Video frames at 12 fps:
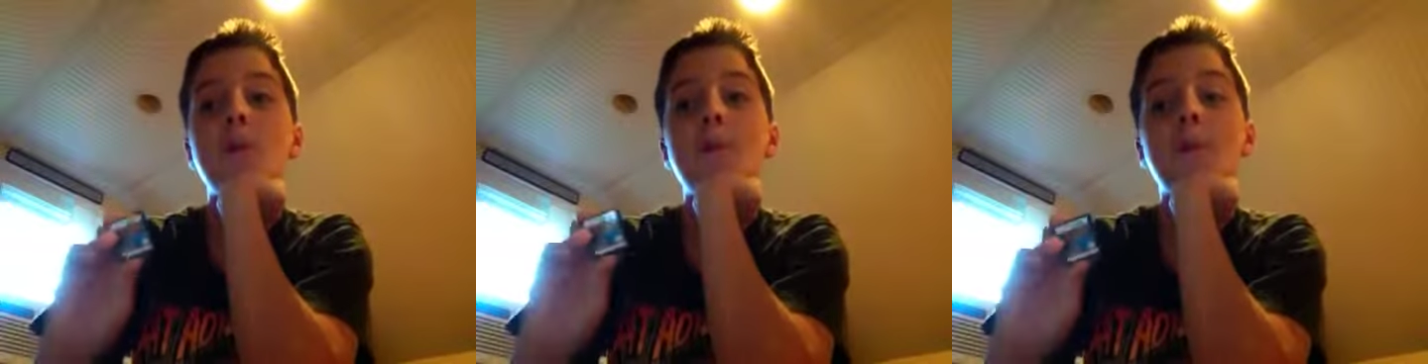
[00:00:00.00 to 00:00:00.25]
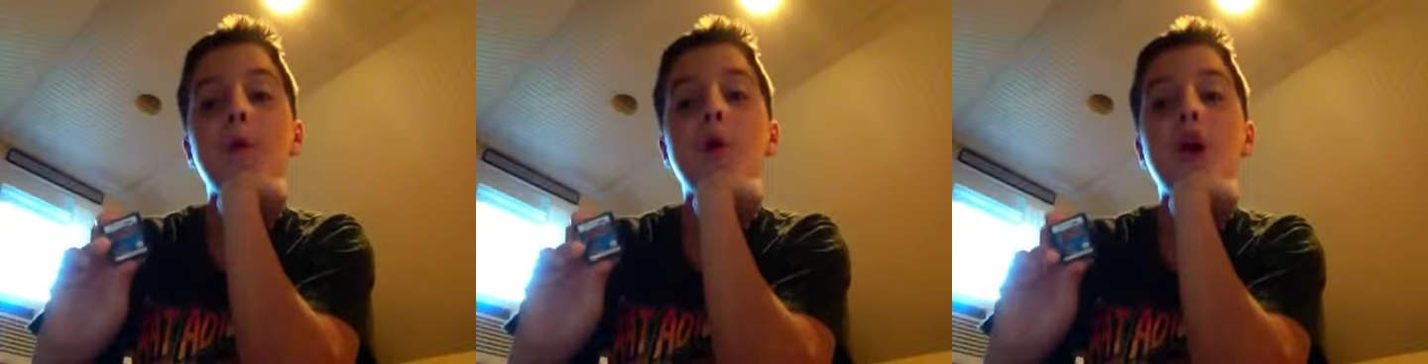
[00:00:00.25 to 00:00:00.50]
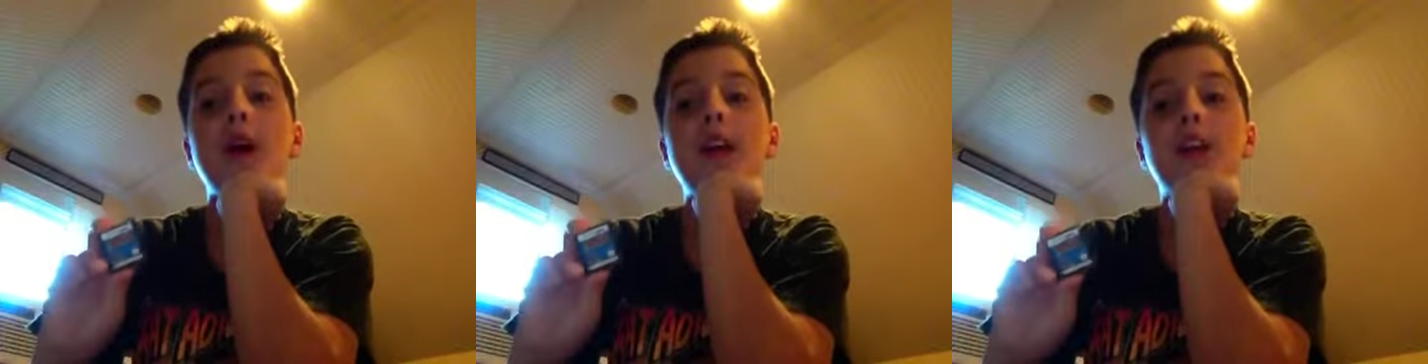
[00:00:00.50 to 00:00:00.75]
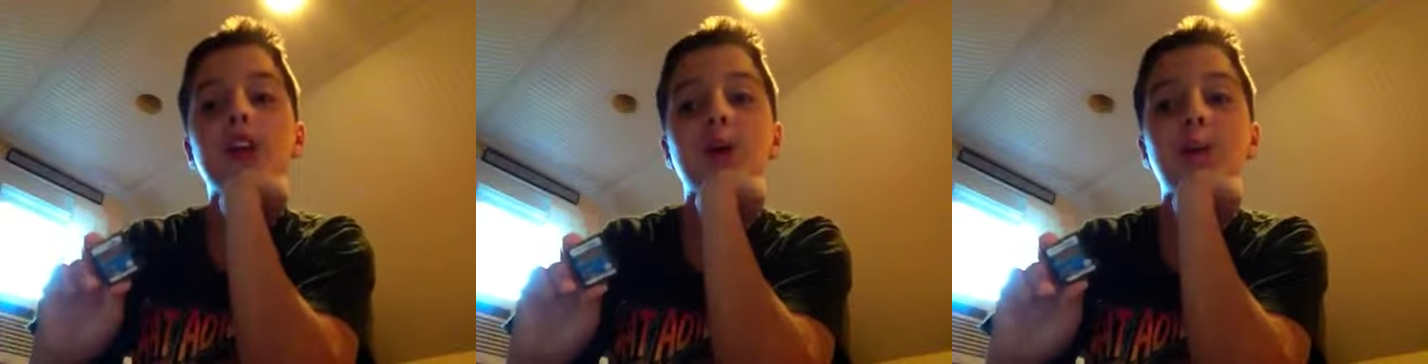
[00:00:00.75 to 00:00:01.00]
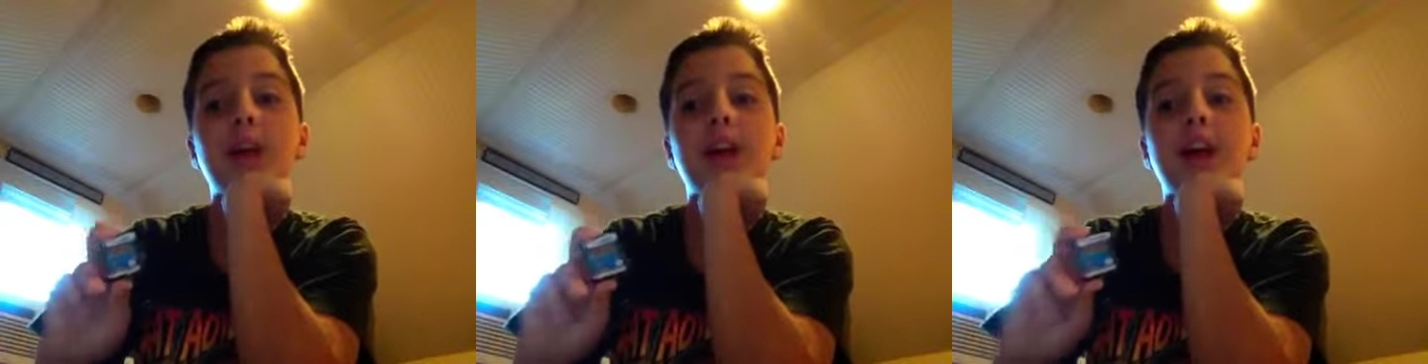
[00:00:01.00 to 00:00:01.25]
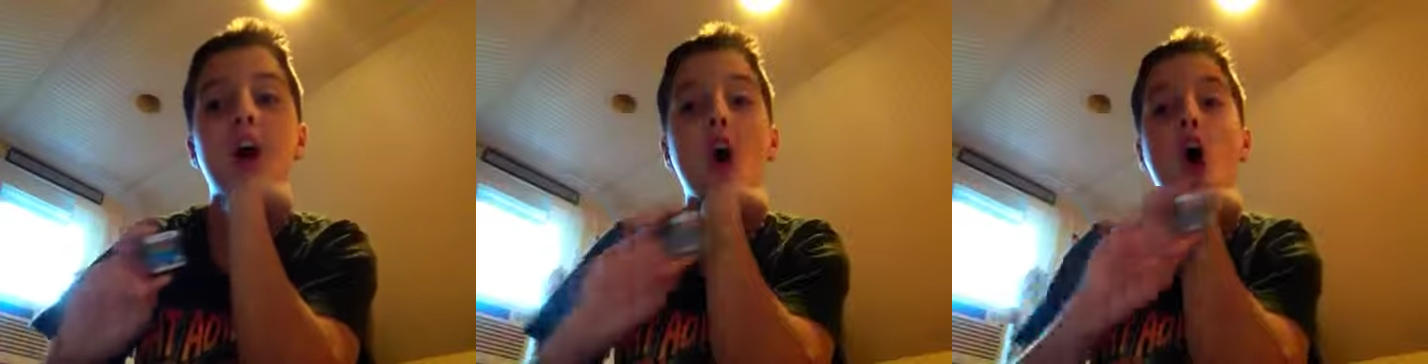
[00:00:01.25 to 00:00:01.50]
You can
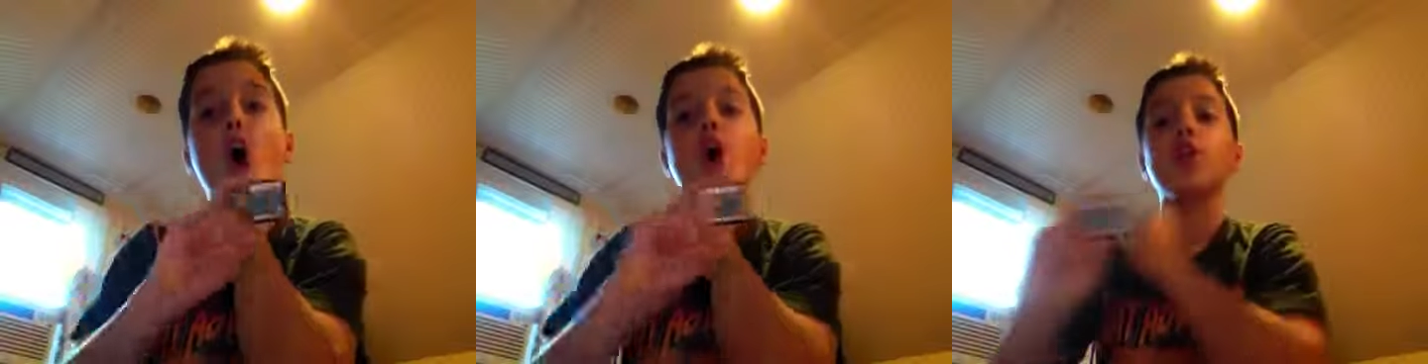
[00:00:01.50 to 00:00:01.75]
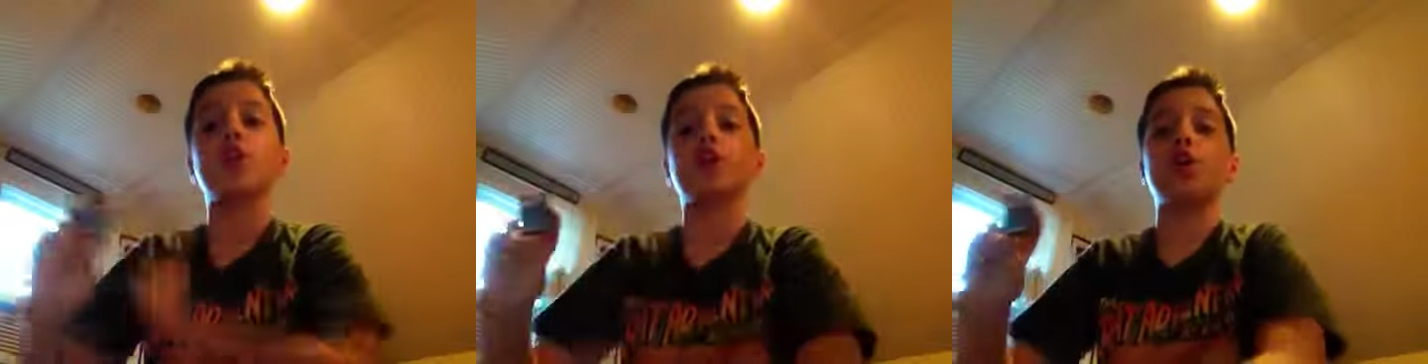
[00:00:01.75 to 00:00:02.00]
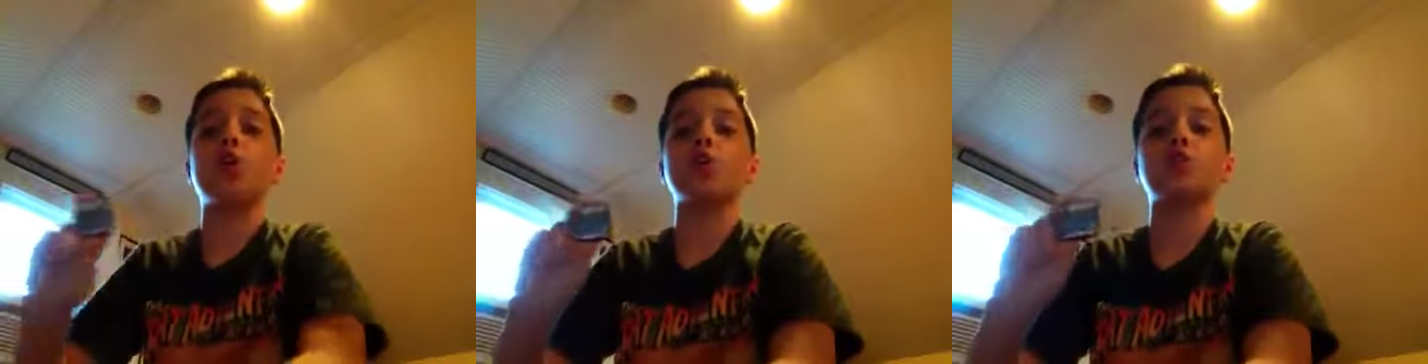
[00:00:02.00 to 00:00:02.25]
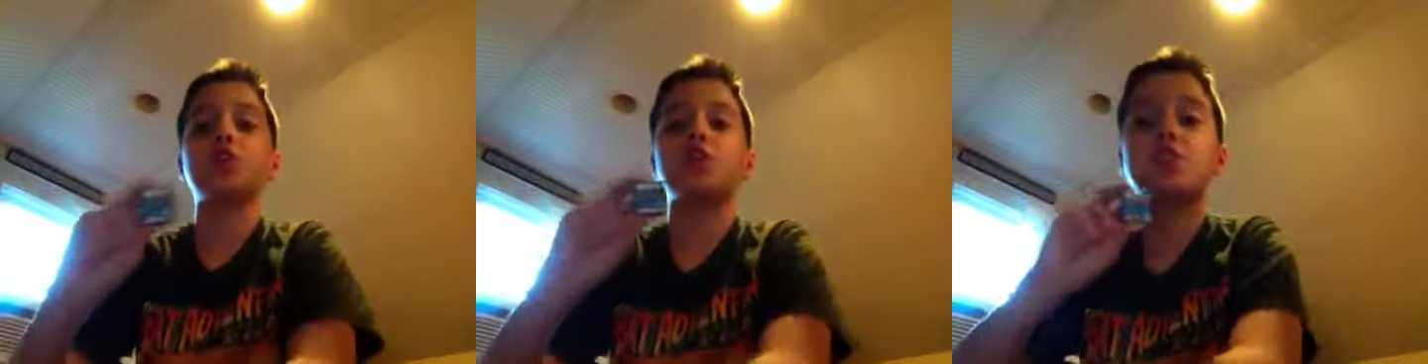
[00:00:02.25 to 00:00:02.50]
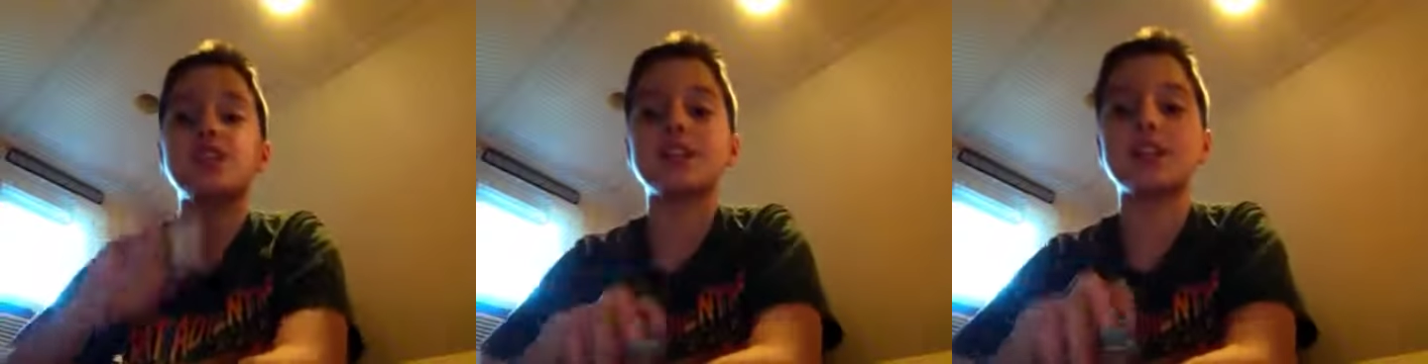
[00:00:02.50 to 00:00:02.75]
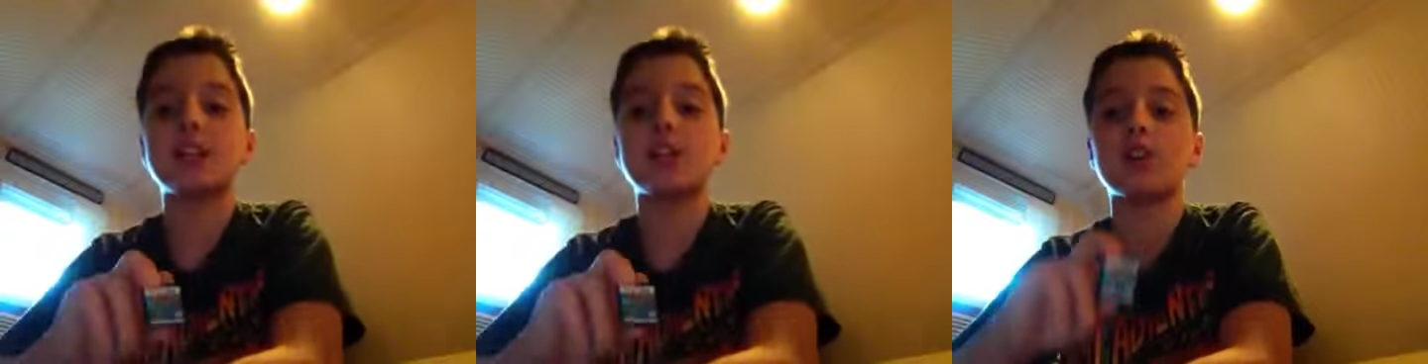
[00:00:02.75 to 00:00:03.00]
play all the courses in
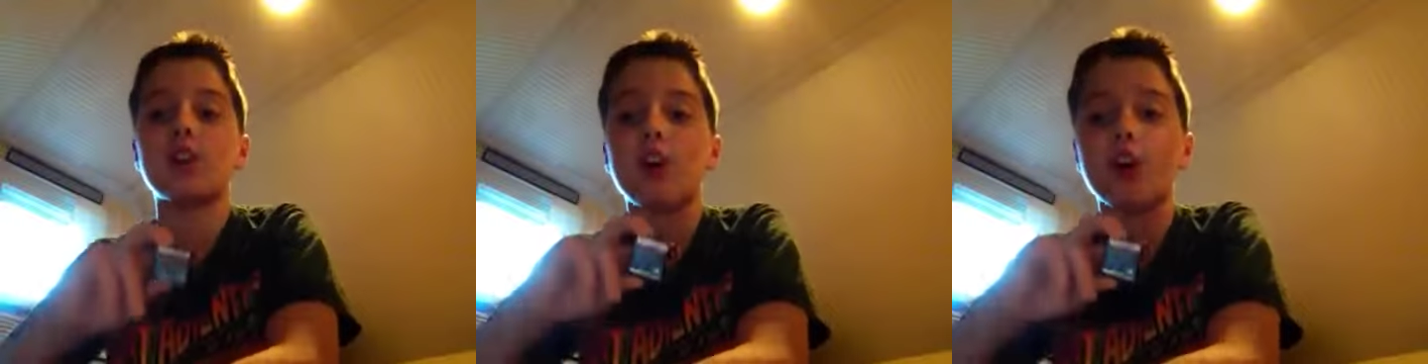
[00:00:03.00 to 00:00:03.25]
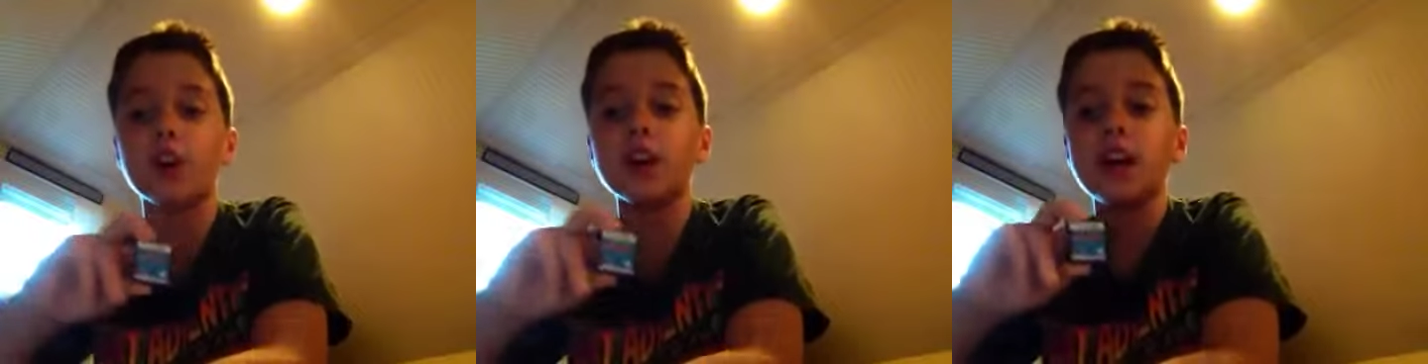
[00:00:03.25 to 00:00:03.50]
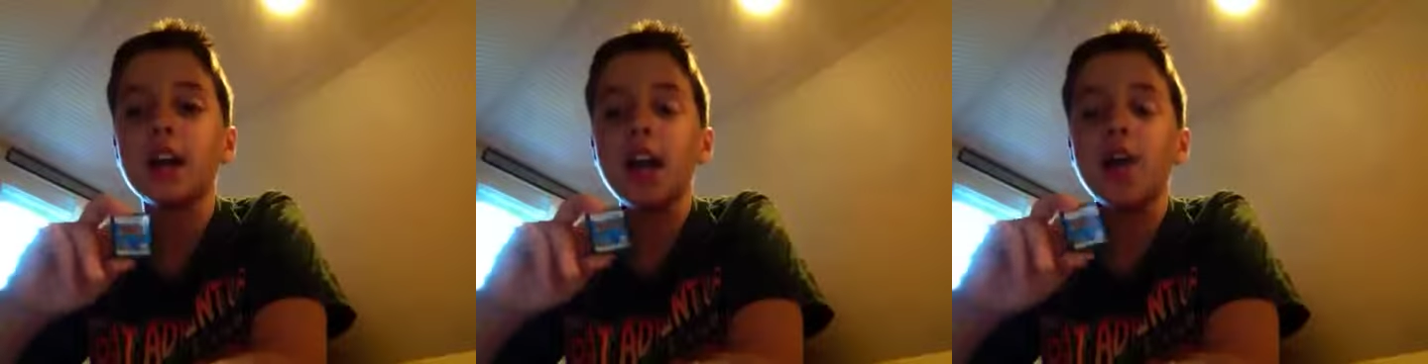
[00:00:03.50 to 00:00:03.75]
single card,